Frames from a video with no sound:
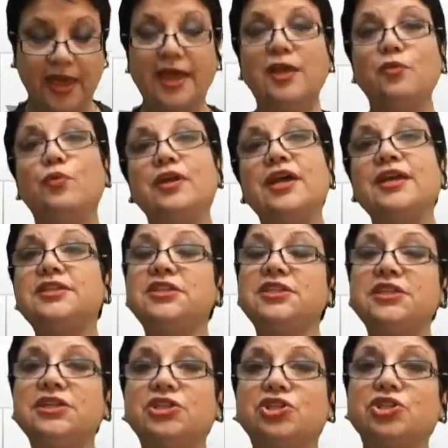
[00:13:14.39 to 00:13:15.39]
And when I
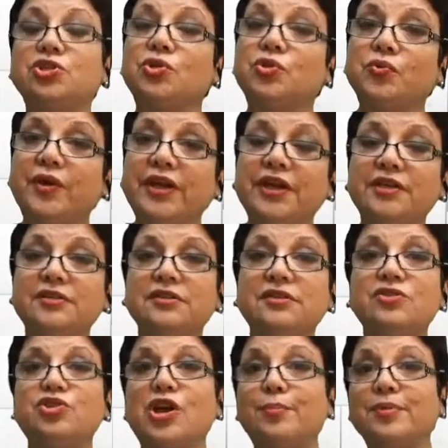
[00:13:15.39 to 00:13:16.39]
teach
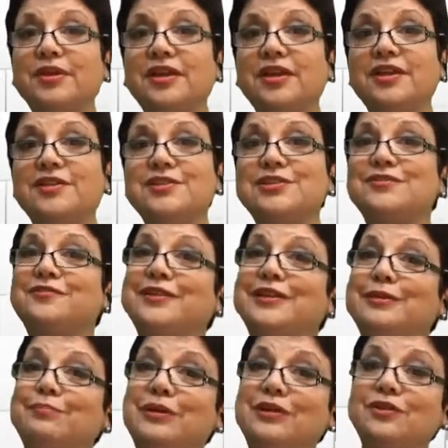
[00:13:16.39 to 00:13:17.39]
Korean, Japanese,
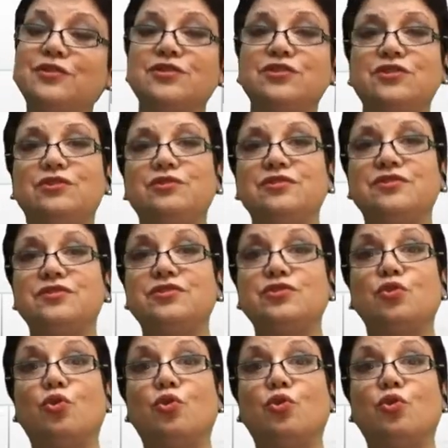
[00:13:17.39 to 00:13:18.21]
Filipino students,